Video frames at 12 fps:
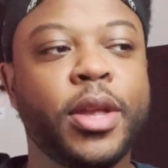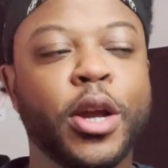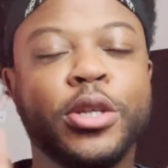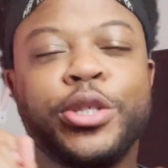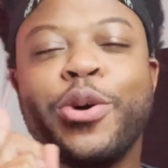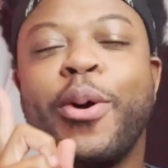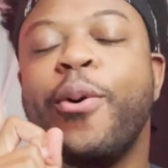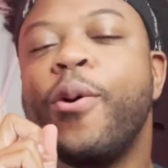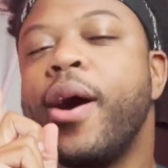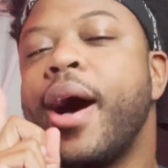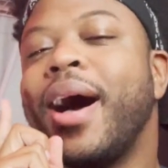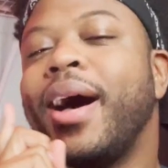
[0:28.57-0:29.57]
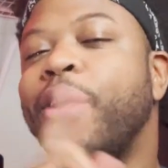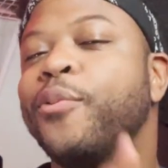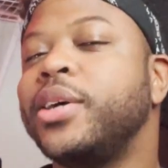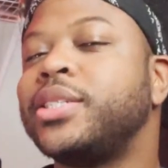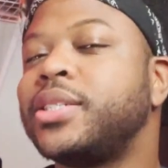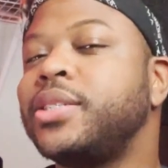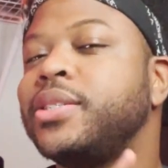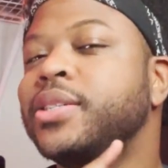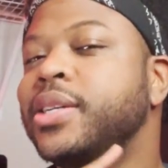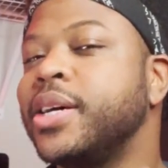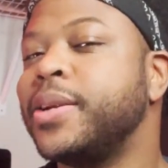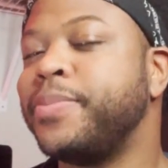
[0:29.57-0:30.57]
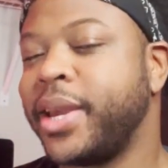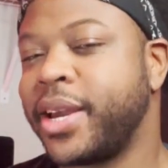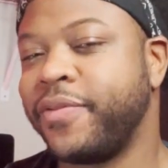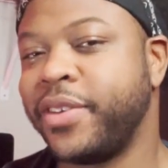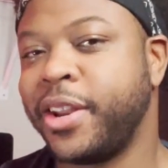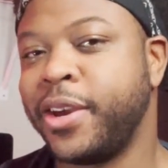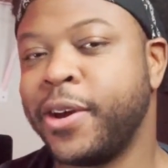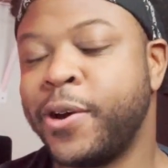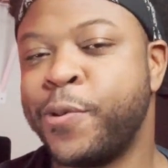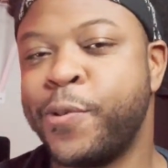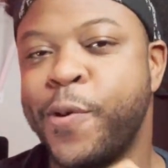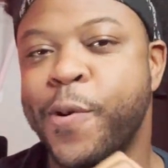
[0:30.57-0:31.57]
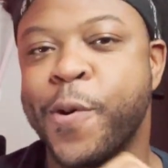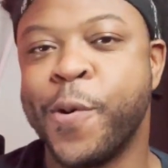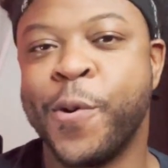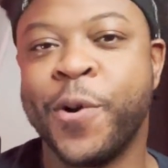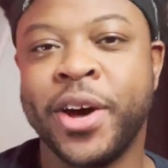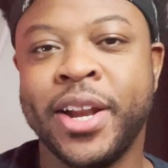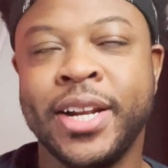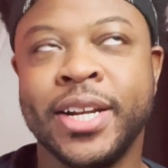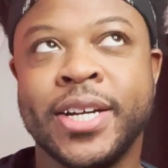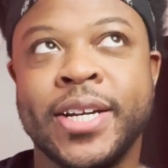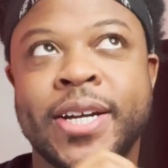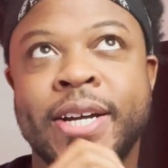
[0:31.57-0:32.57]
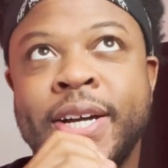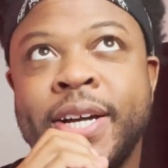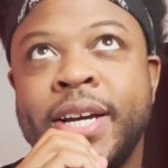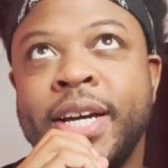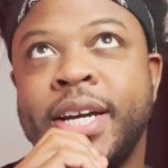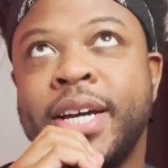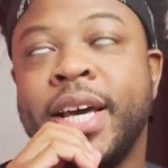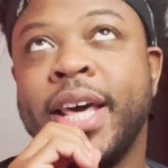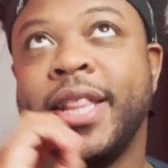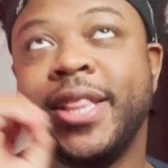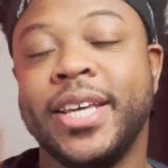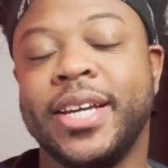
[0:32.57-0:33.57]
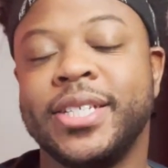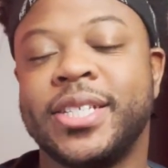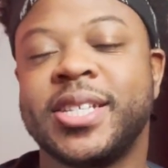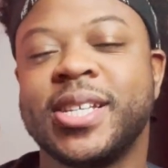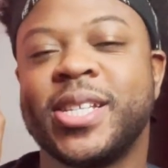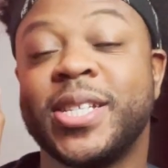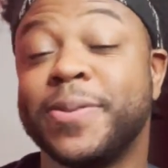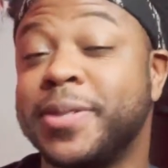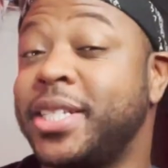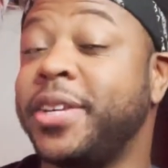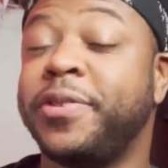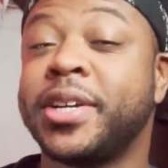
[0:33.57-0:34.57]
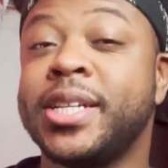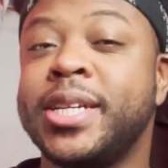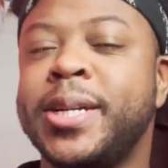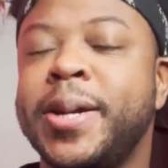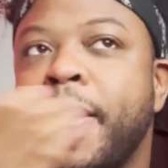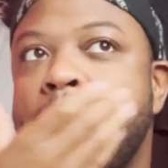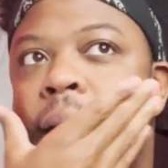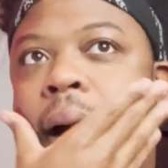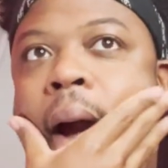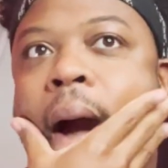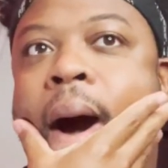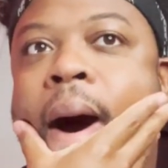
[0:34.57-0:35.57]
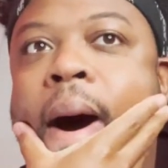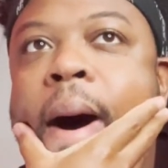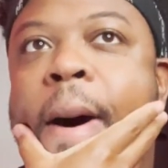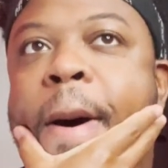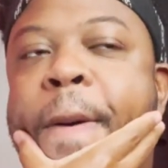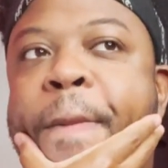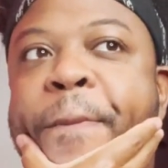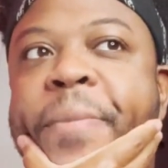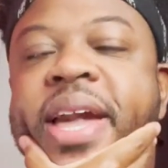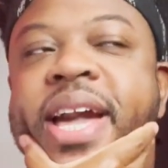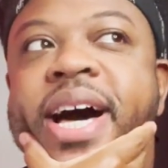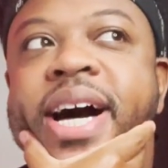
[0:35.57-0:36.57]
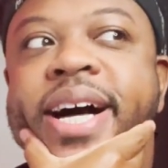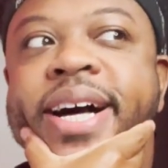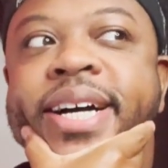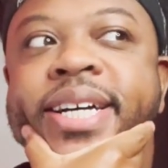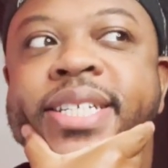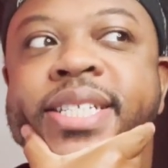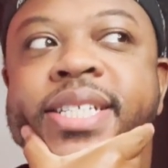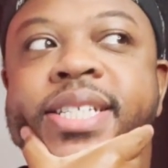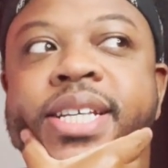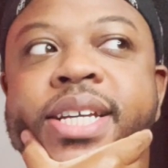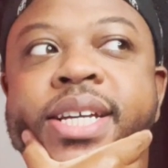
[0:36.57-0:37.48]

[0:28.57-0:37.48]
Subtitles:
So I wasn't gonna make a video on this specifically because